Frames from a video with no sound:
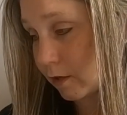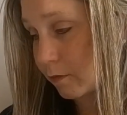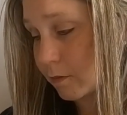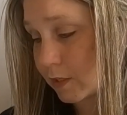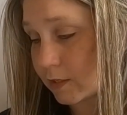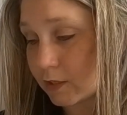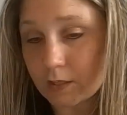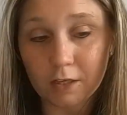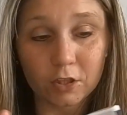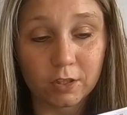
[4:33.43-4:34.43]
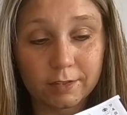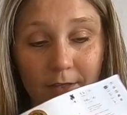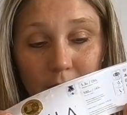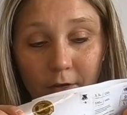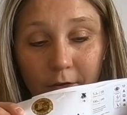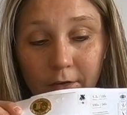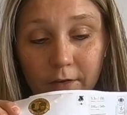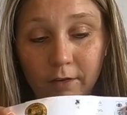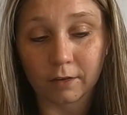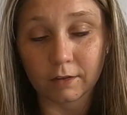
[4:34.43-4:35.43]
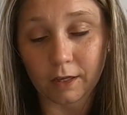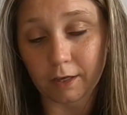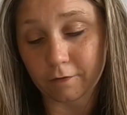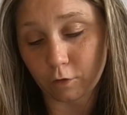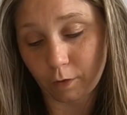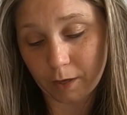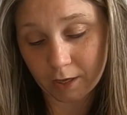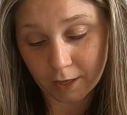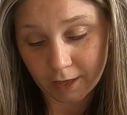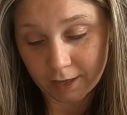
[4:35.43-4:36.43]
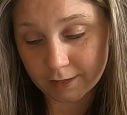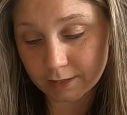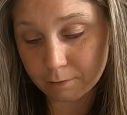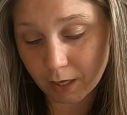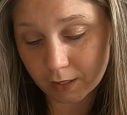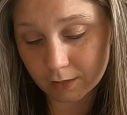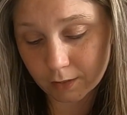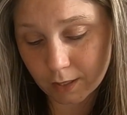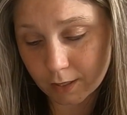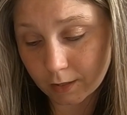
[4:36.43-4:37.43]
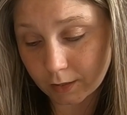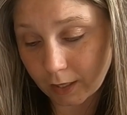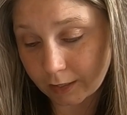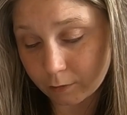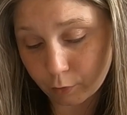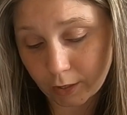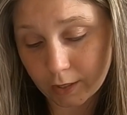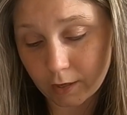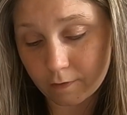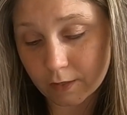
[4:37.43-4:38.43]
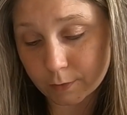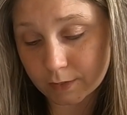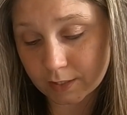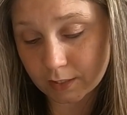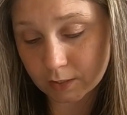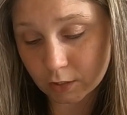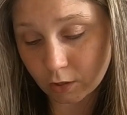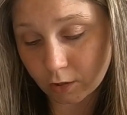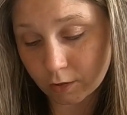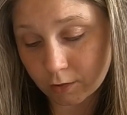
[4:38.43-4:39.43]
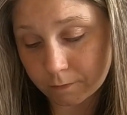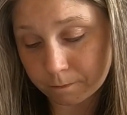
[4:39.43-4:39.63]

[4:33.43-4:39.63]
This is, see, she sent her thing in for me. It's Mandala, Lion Brand, and this one's Centaur.